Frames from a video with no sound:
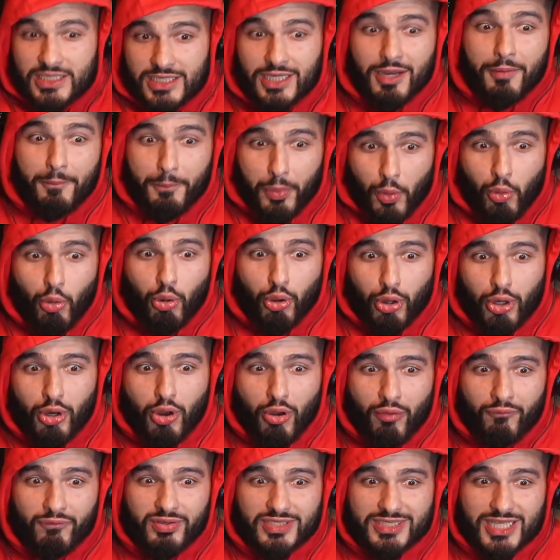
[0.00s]
important
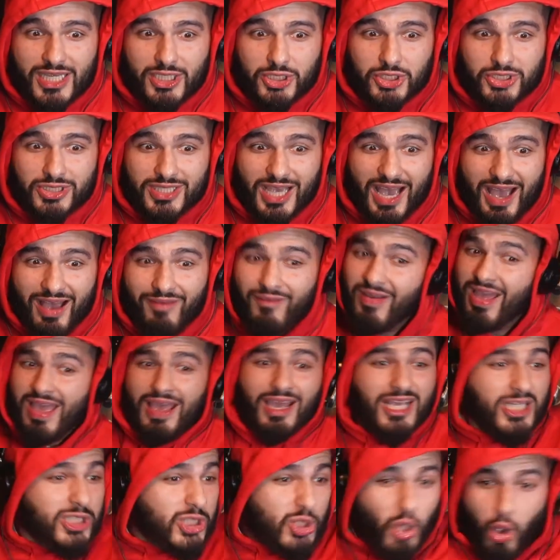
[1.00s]
conversation to have.
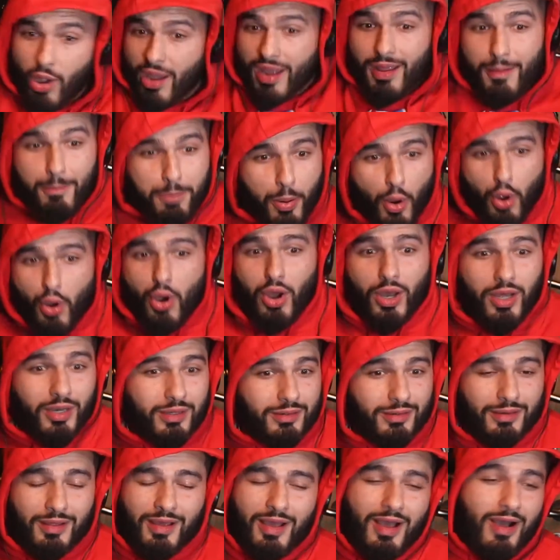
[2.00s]
It's not
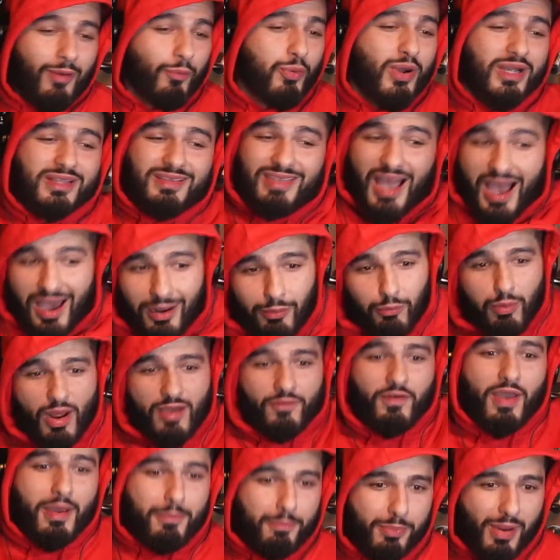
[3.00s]
important. We're done
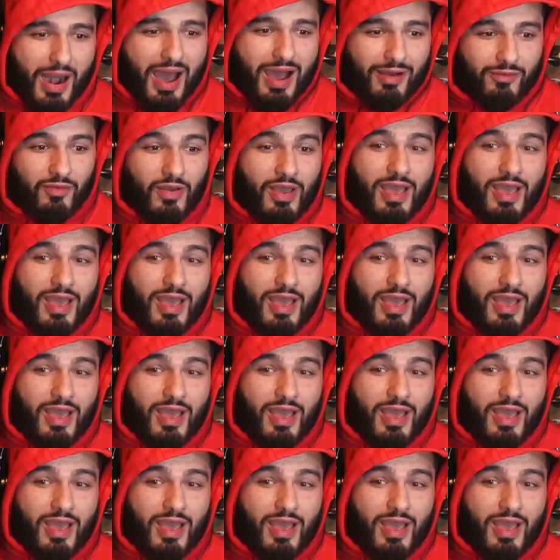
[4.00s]
with it, bruv.